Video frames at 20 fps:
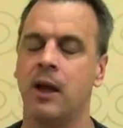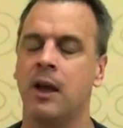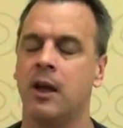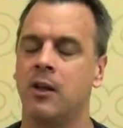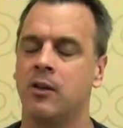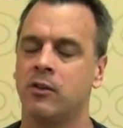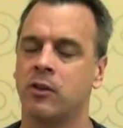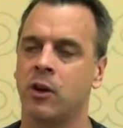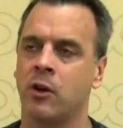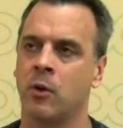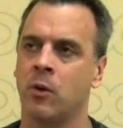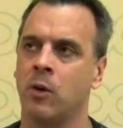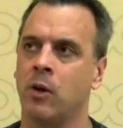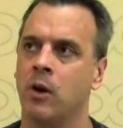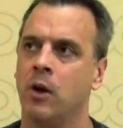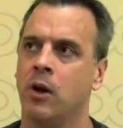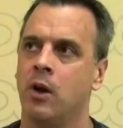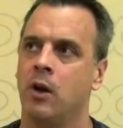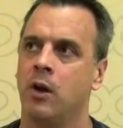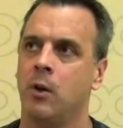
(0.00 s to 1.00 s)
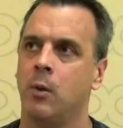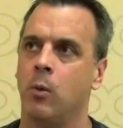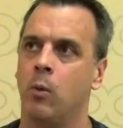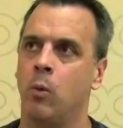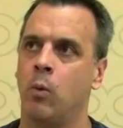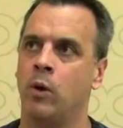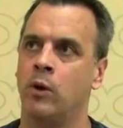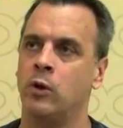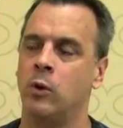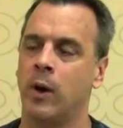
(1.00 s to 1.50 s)
So
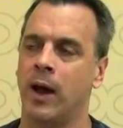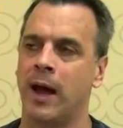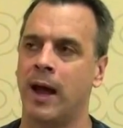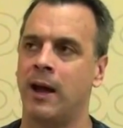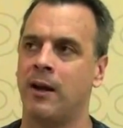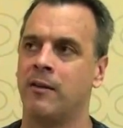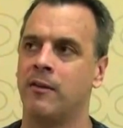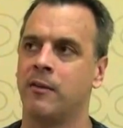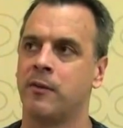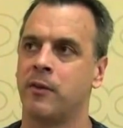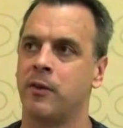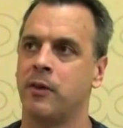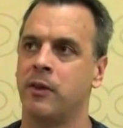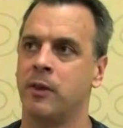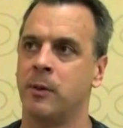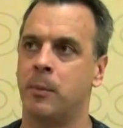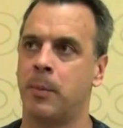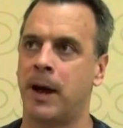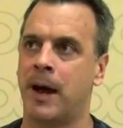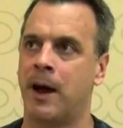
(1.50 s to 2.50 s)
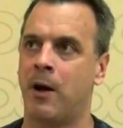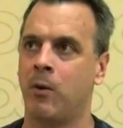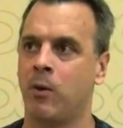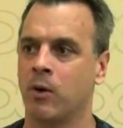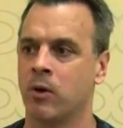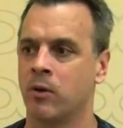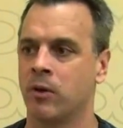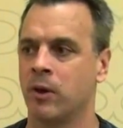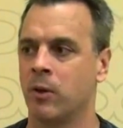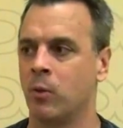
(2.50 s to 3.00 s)
when you have the
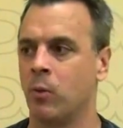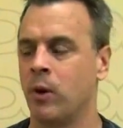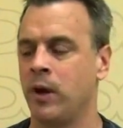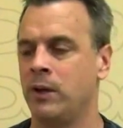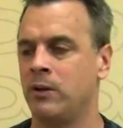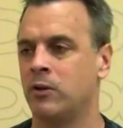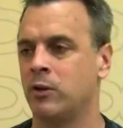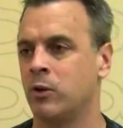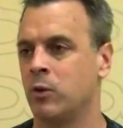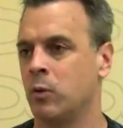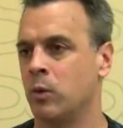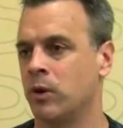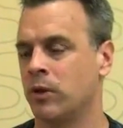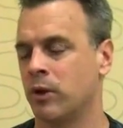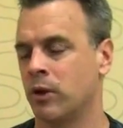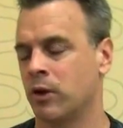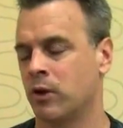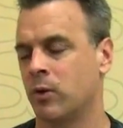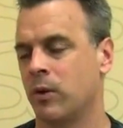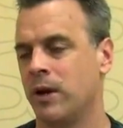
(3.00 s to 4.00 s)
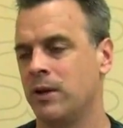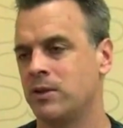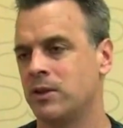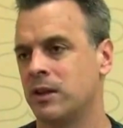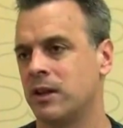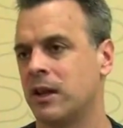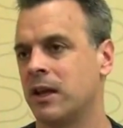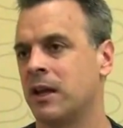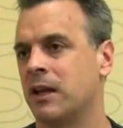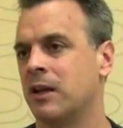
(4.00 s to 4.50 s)
power that we do with our creation
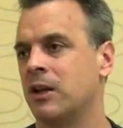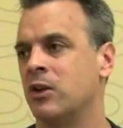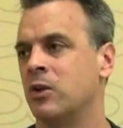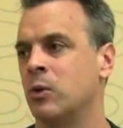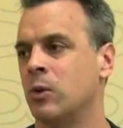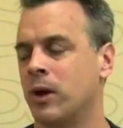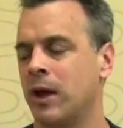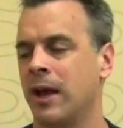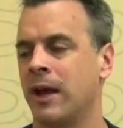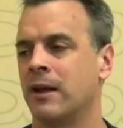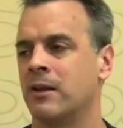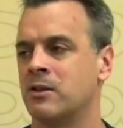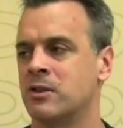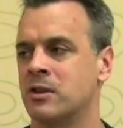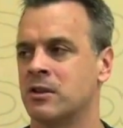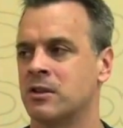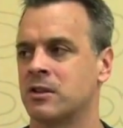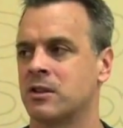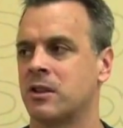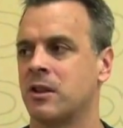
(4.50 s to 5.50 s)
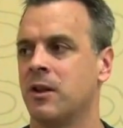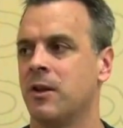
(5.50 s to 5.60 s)
kit, you can't just